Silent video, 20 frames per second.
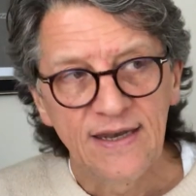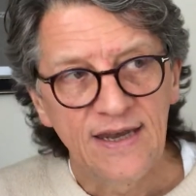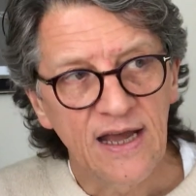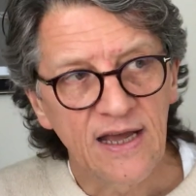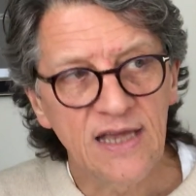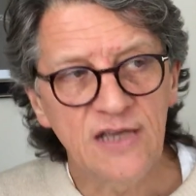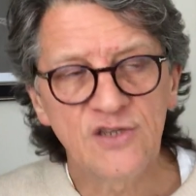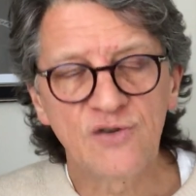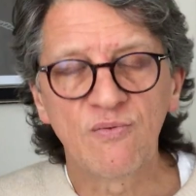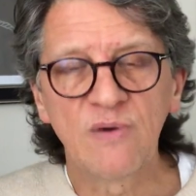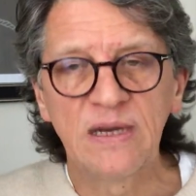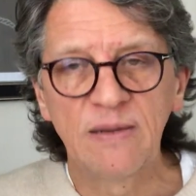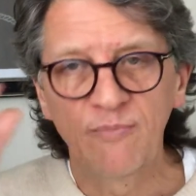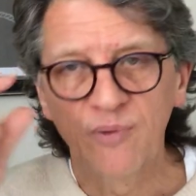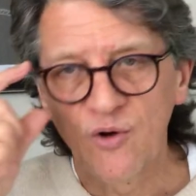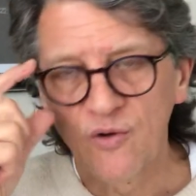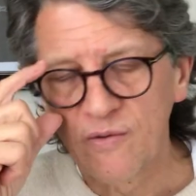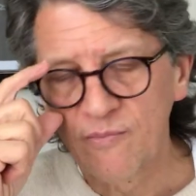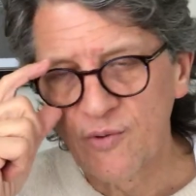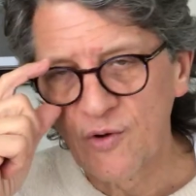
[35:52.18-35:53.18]
Now here's a really
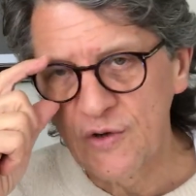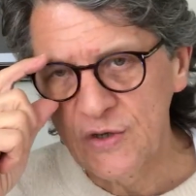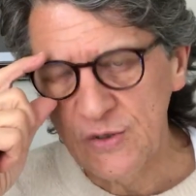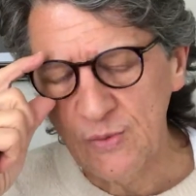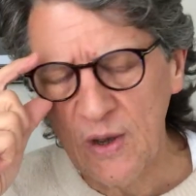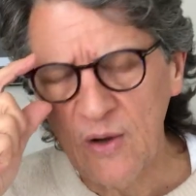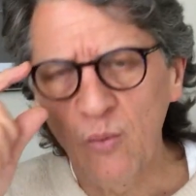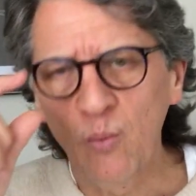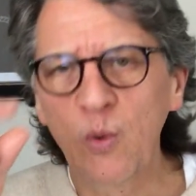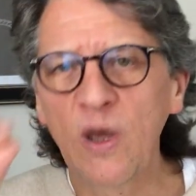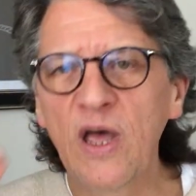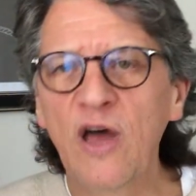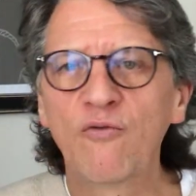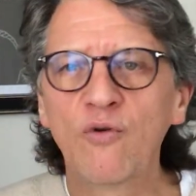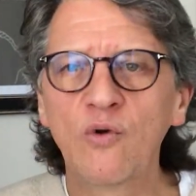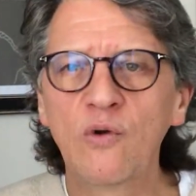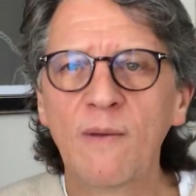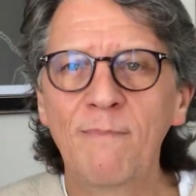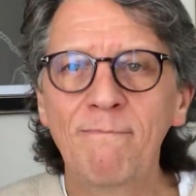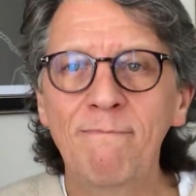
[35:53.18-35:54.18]
important point as well. We are
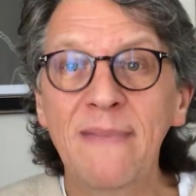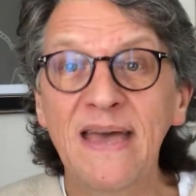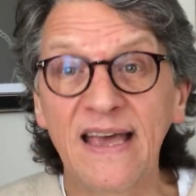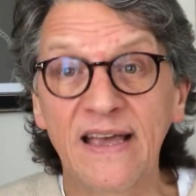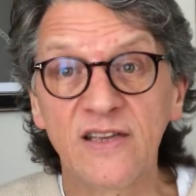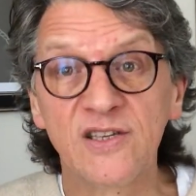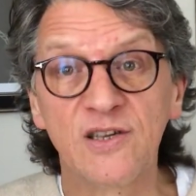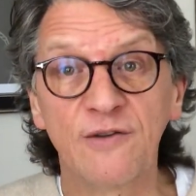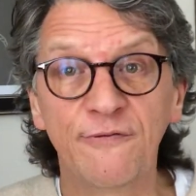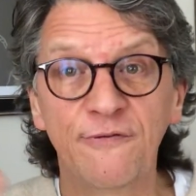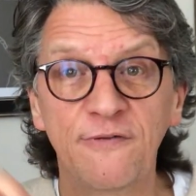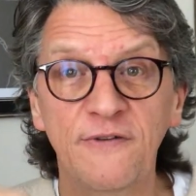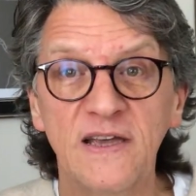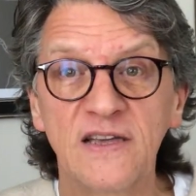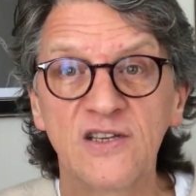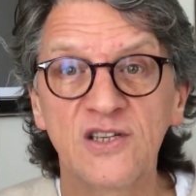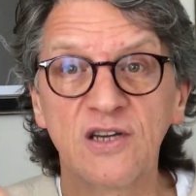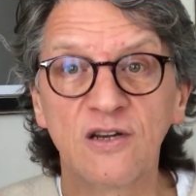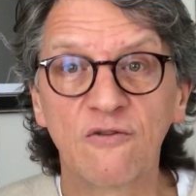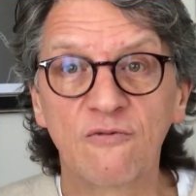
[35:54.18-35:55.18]
all a mix of
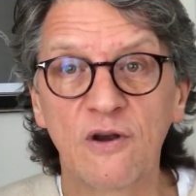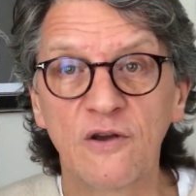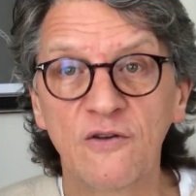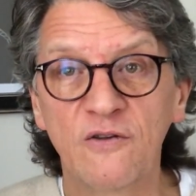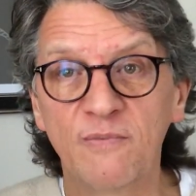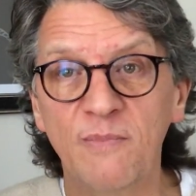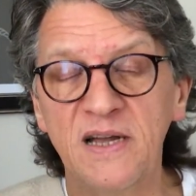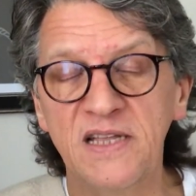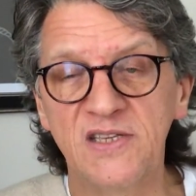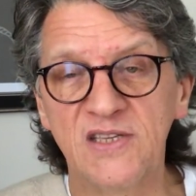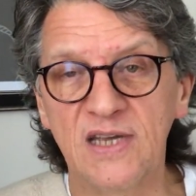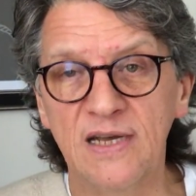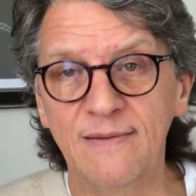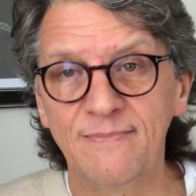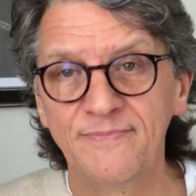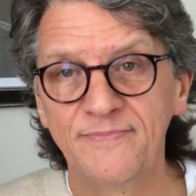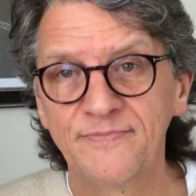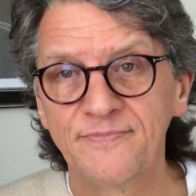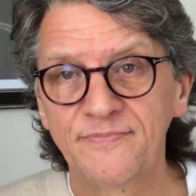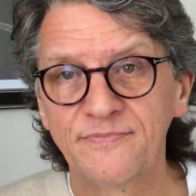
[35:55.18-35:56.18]
fixed and growth
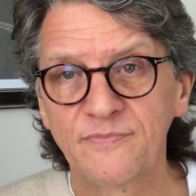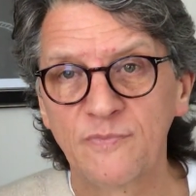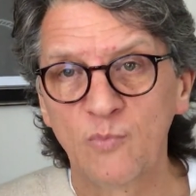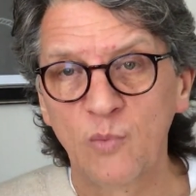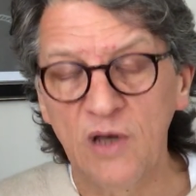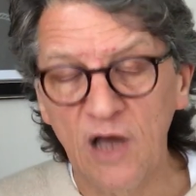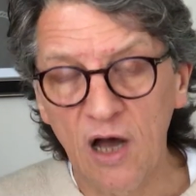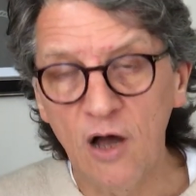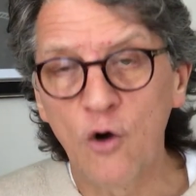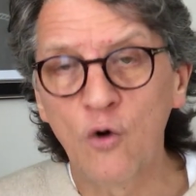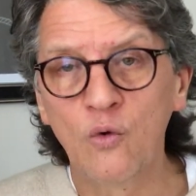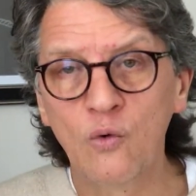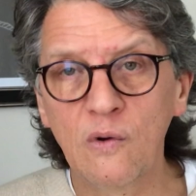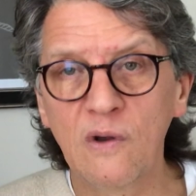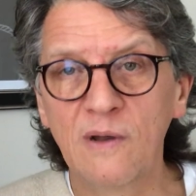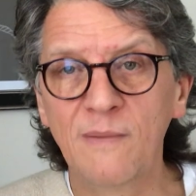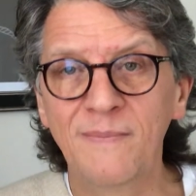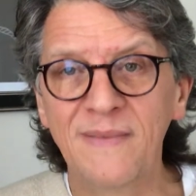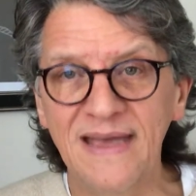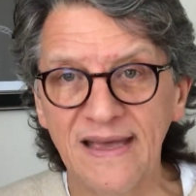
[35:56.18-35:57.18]
mindset. We are
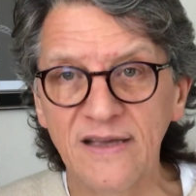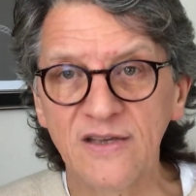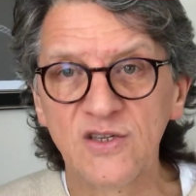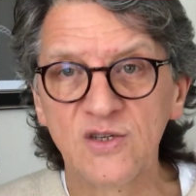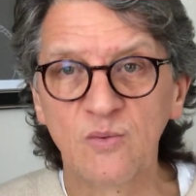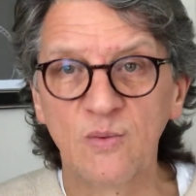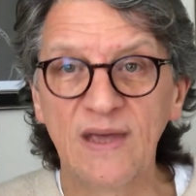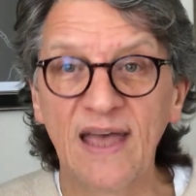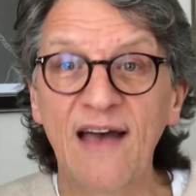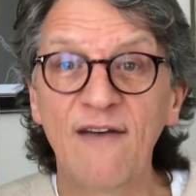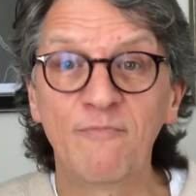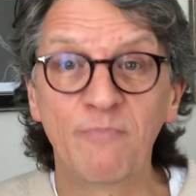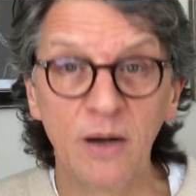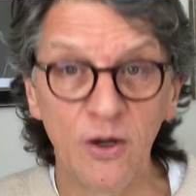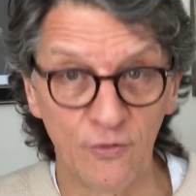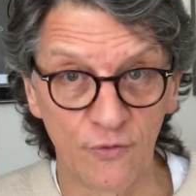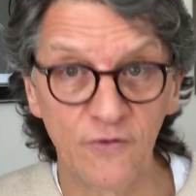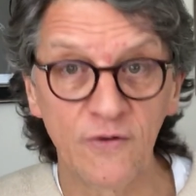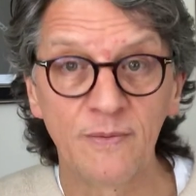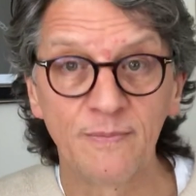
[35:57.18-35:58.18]
all a mix. We have
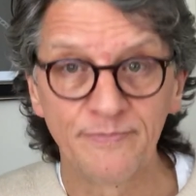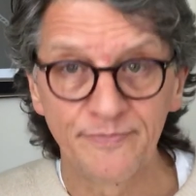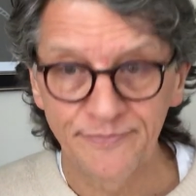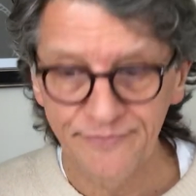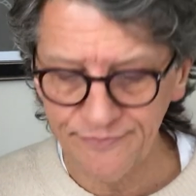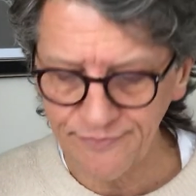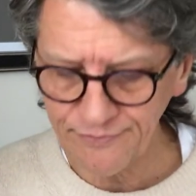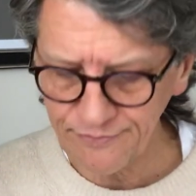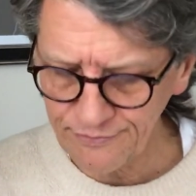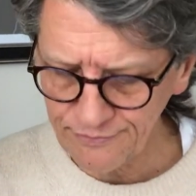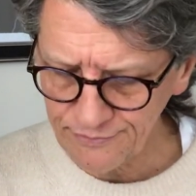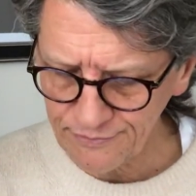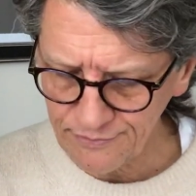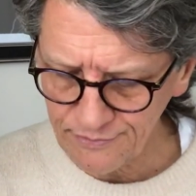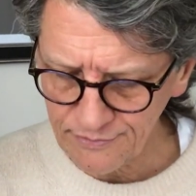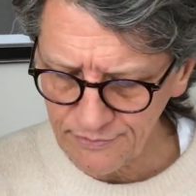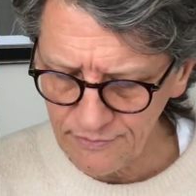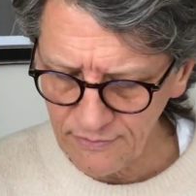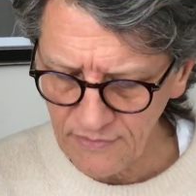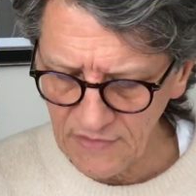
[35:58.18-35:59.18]
both.
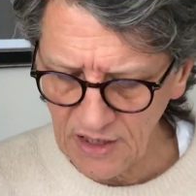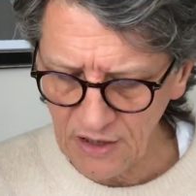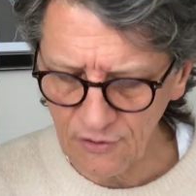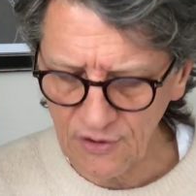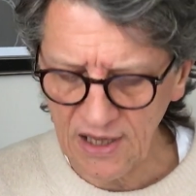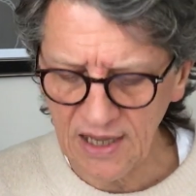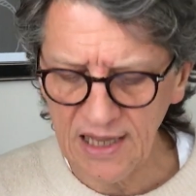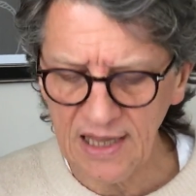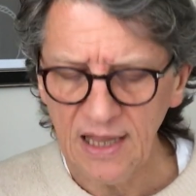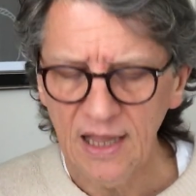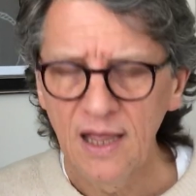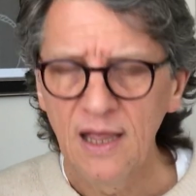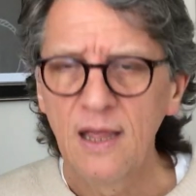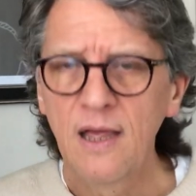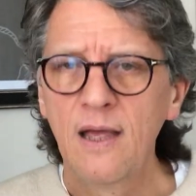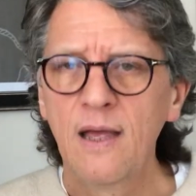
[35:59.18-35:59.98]
Okay?